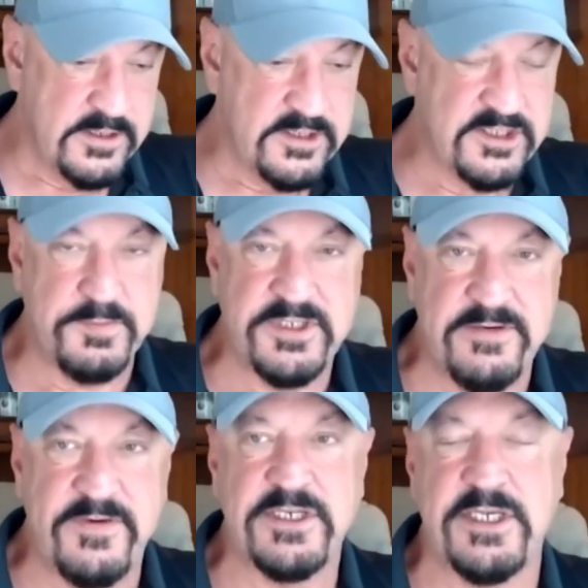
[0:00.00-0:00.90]

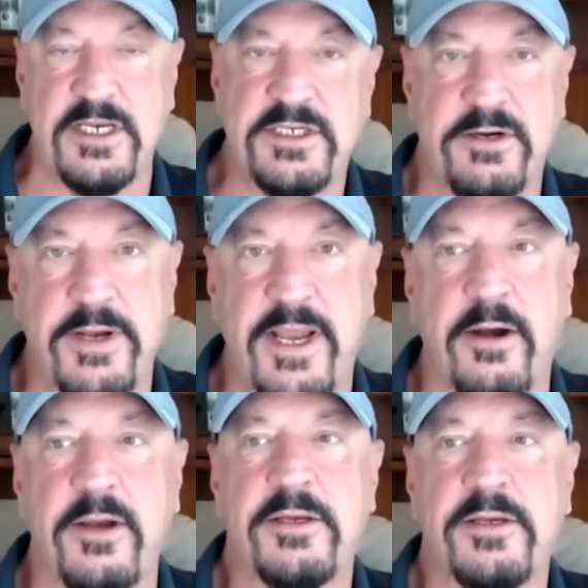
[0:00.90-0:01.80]
specific cities here and
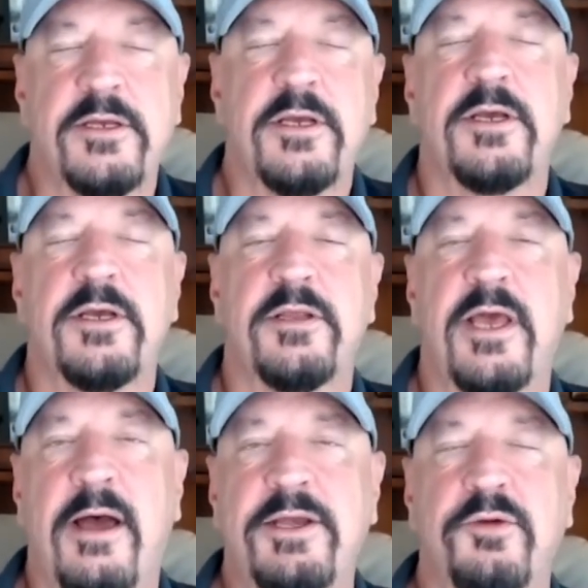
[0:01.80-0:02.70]
there. And
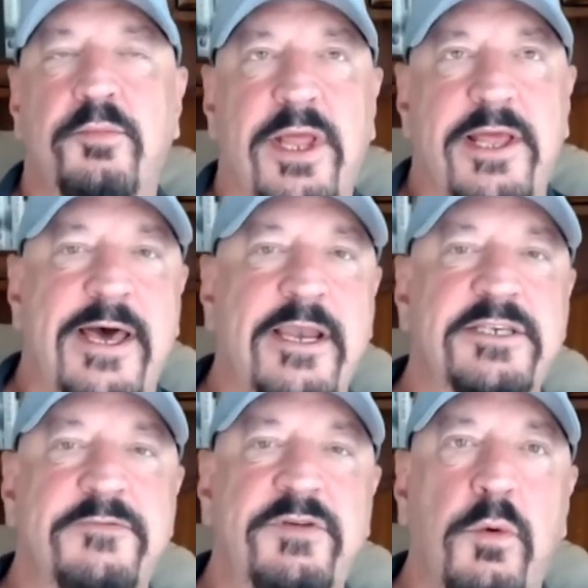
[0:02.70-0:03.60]
how you'd play that
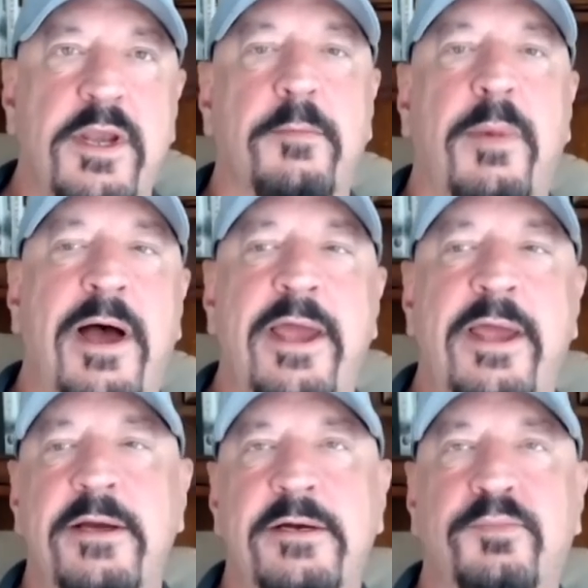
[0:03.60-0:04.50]
is if you wanted to
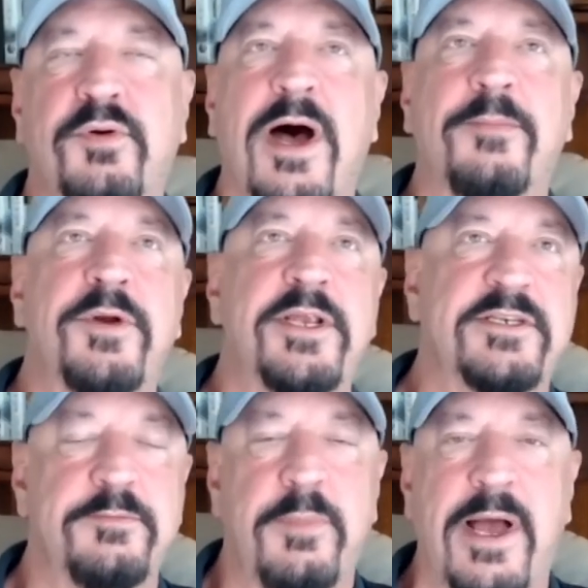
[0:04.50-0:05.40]
buy a property
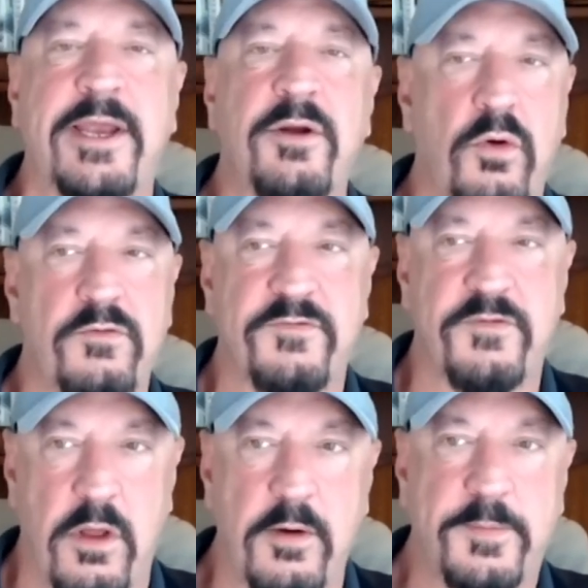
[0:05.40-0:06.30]
to buy and hold
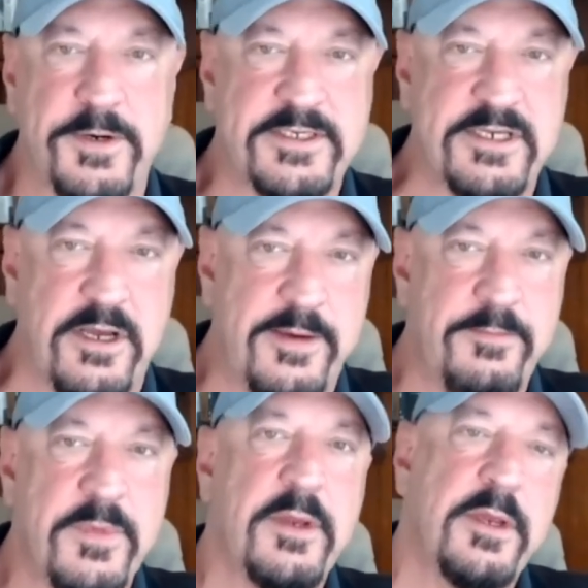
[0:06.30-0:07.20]
for a long period of
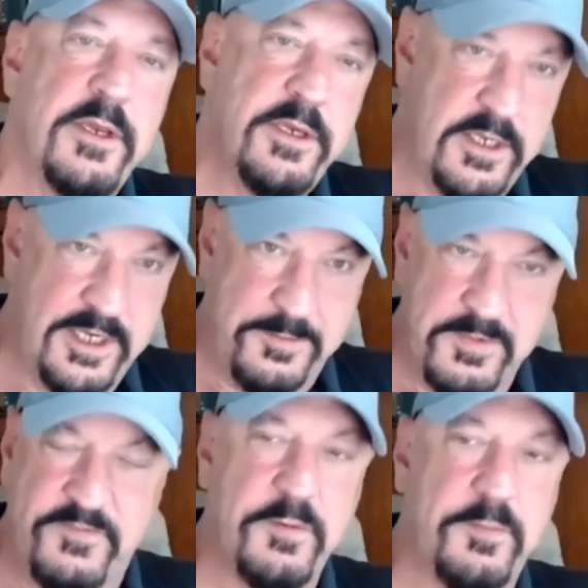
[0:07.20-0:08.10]
time, even
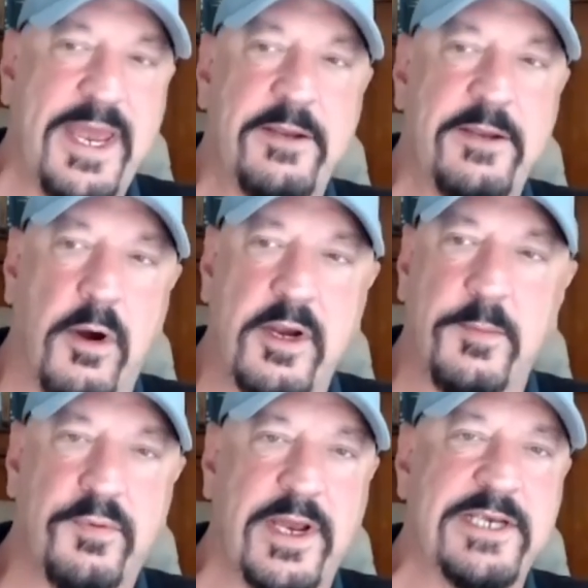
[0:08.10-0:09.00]
if you paid
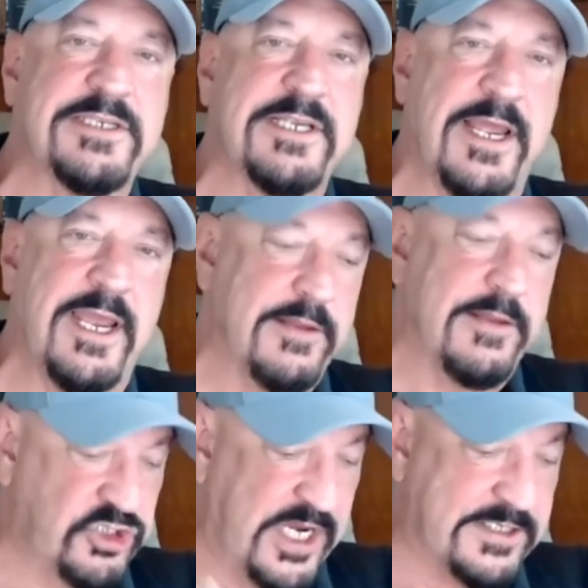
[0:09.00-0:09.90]
market price today, the
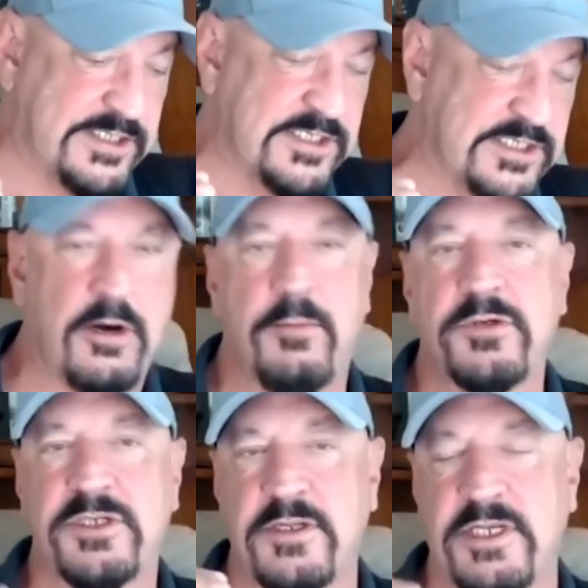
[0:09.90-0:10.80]
chances are
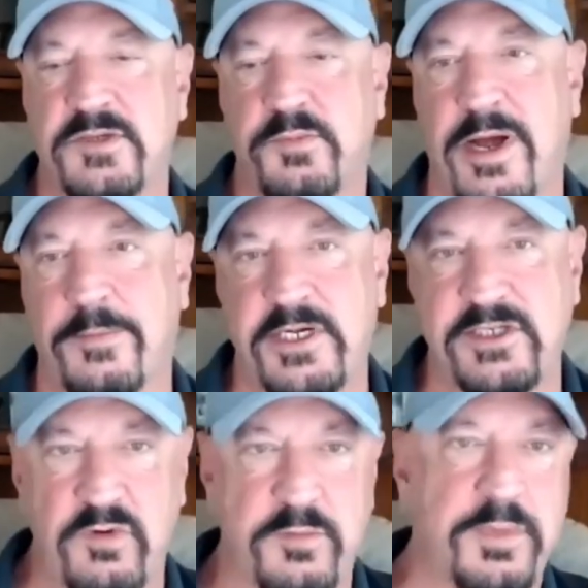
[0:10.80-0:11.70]
most of these
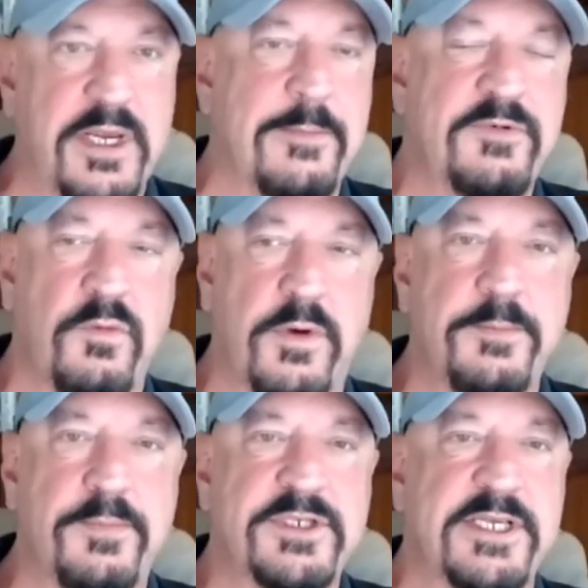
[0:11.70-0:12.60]
properties would be up twenty
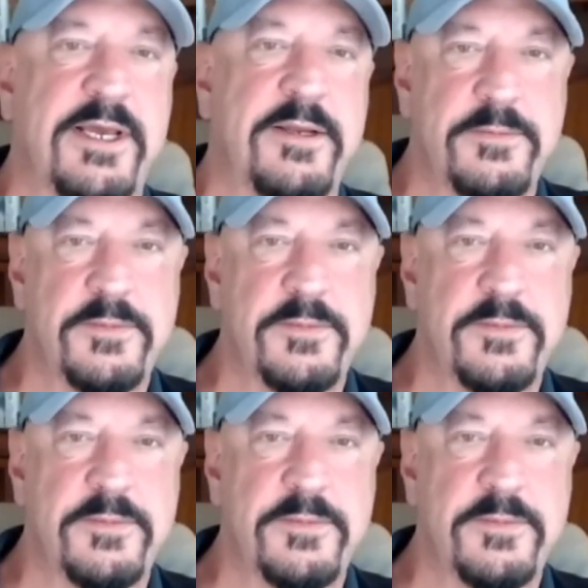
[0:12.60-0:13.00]
percent